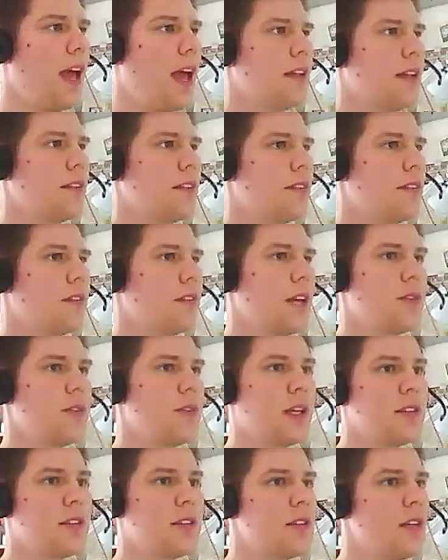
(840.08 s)
And as
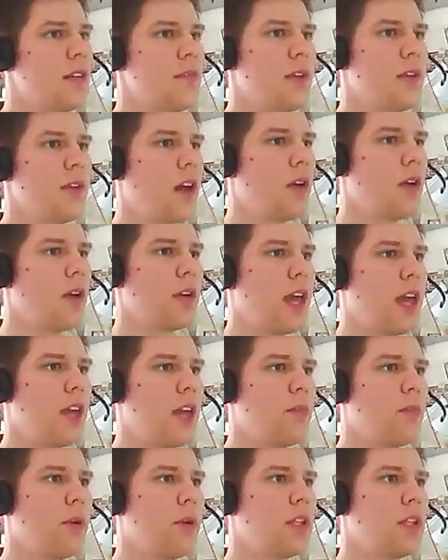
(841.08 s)
you can see, we now
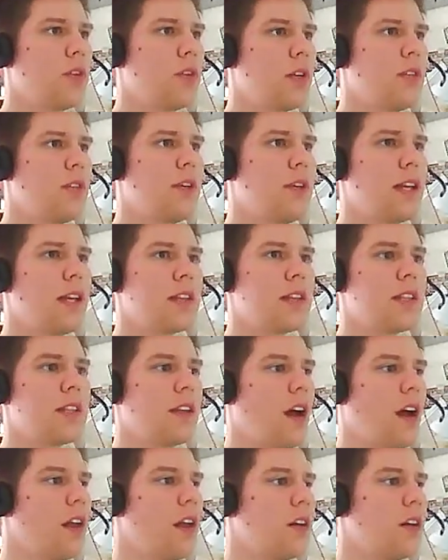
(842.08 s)
can monitor it. We can
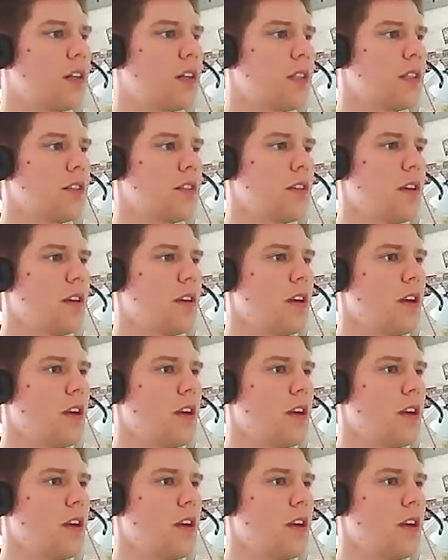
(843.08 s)
set alerts.